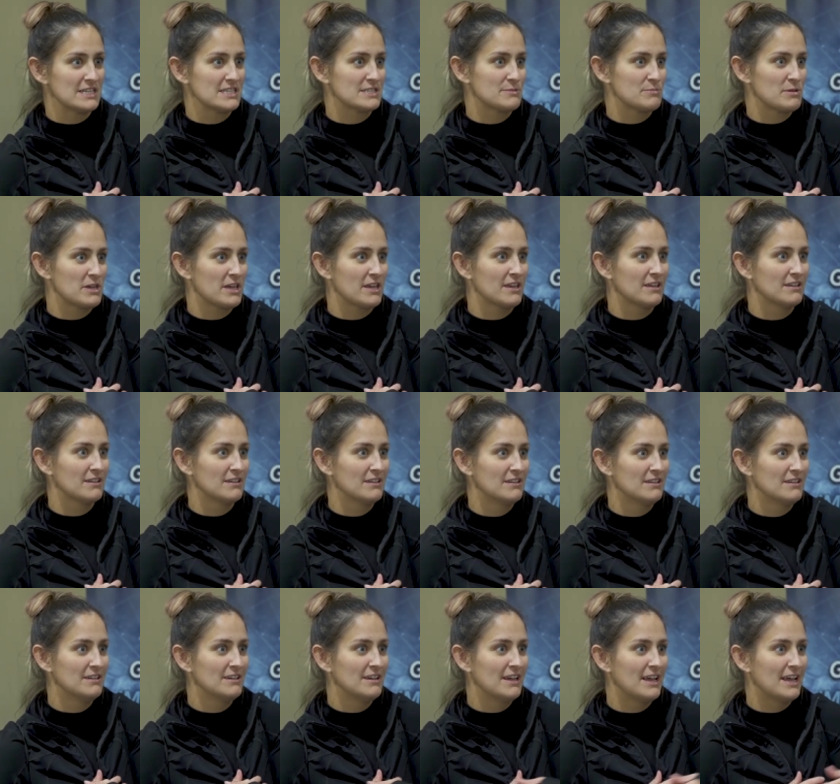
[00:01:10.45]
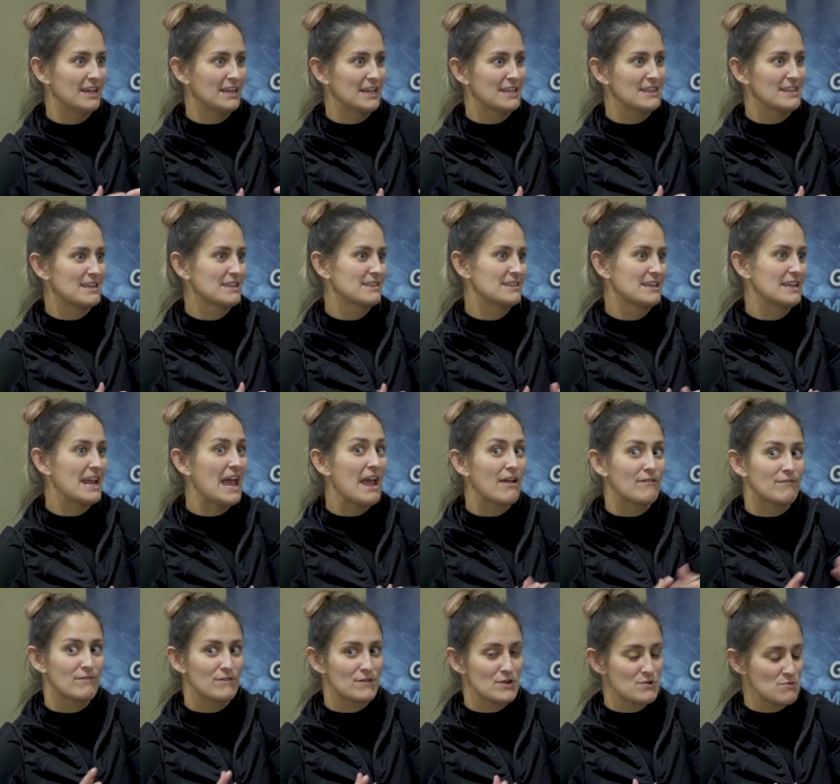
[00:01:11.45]
needs me, and I think that
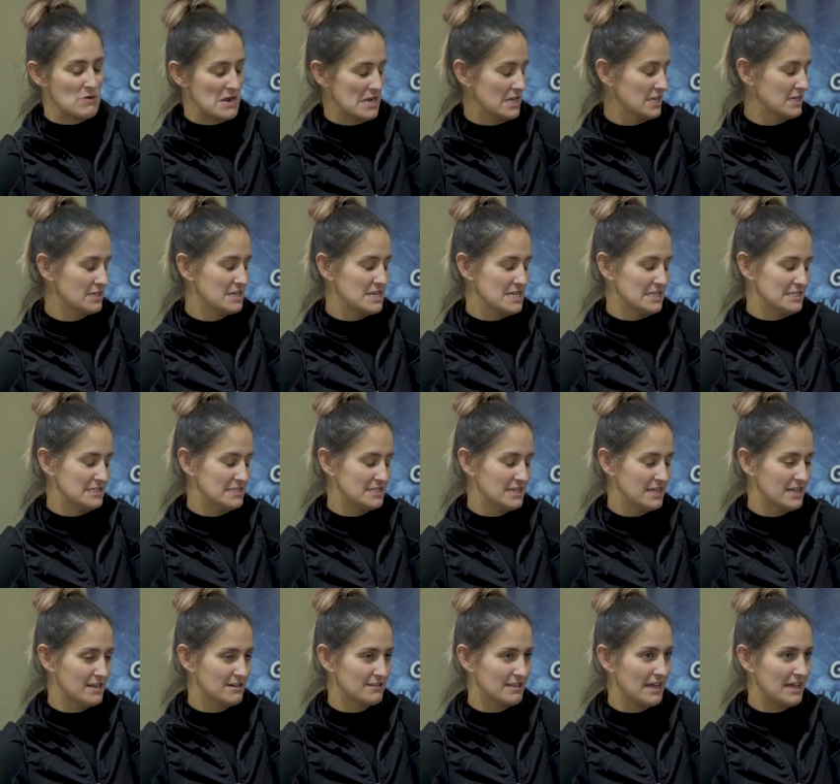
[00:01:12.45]
every needs to hear